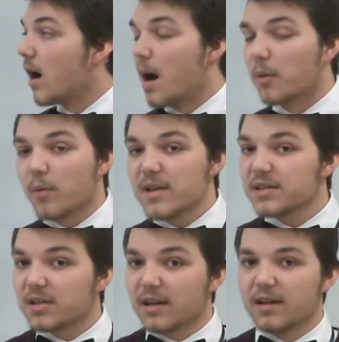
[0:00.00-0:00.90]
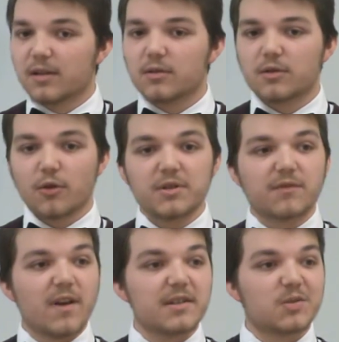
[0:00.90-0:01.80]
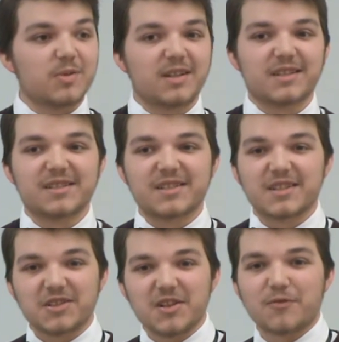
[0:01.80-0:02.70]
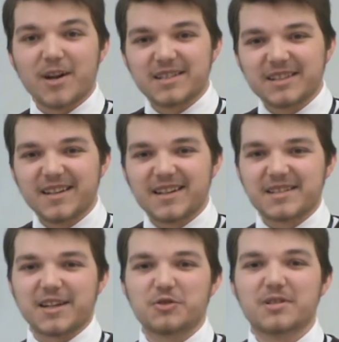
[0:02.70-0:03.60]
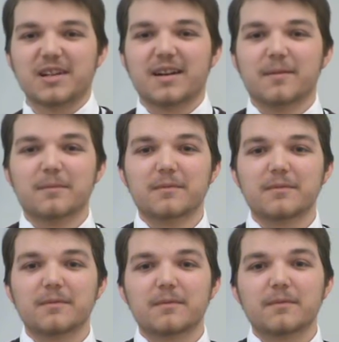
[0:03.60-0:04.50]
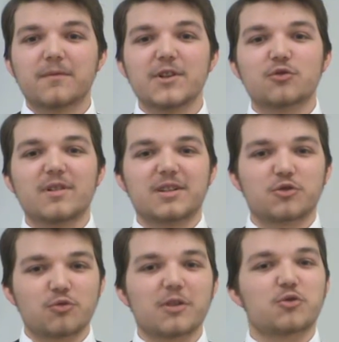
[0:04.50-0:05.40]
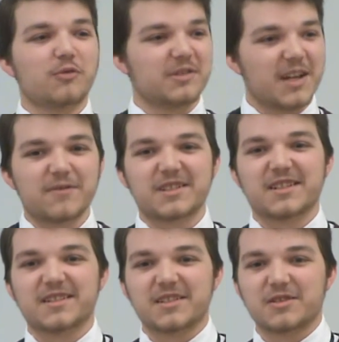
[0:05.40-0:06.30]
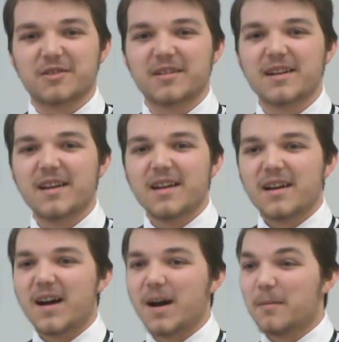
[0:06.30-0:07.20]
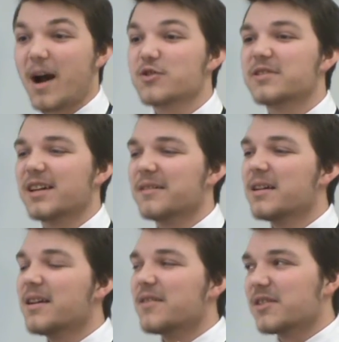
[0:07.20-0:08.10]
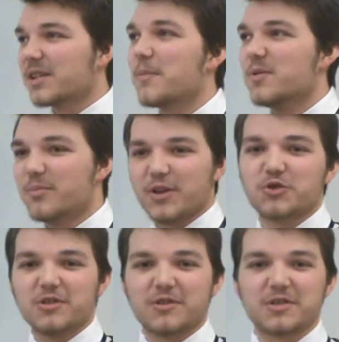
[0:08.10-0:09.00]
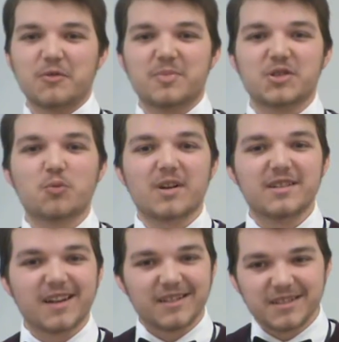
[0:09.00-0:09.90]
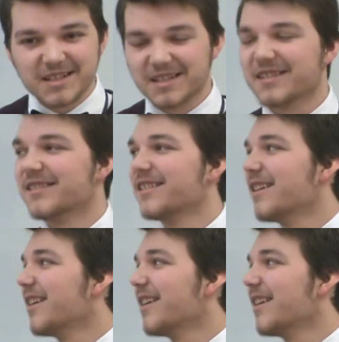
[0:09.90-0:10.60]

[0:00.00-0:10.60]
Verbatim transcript: Um, Wednesday current event is because the city of Rice Lake is actually um, featuring a structural deficit this year. Um, I should say this coming budget year, so it would be 2019.